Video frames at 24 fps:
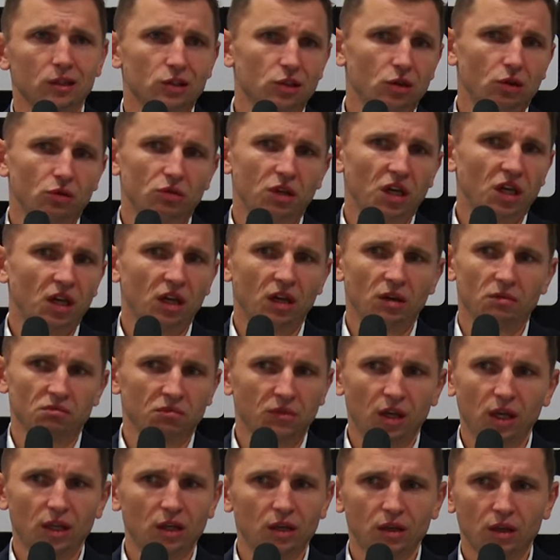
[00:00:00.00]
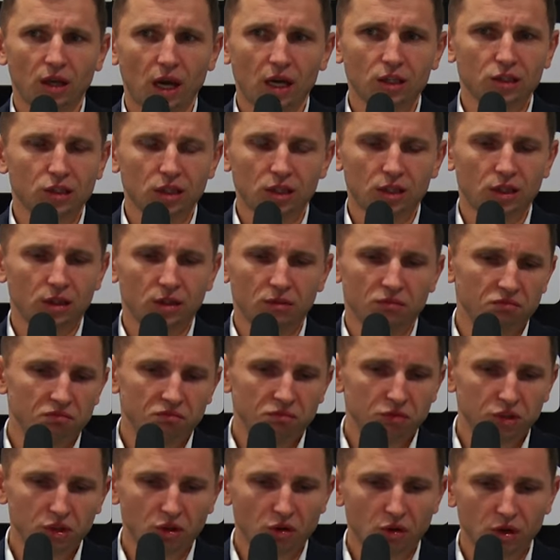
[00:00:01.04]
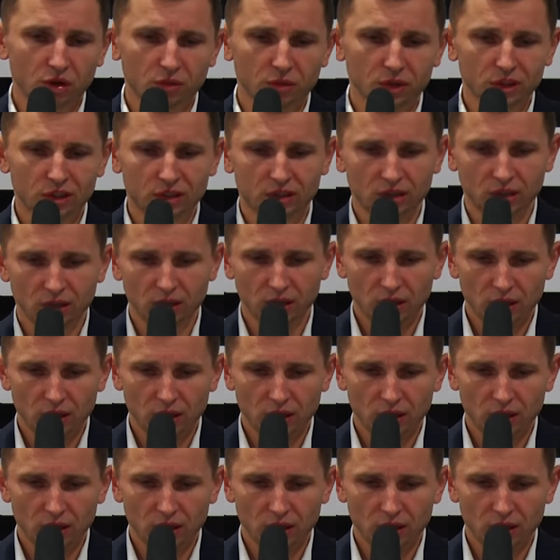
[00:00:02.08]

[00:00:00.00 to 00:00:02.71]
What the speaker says: so they actually scored with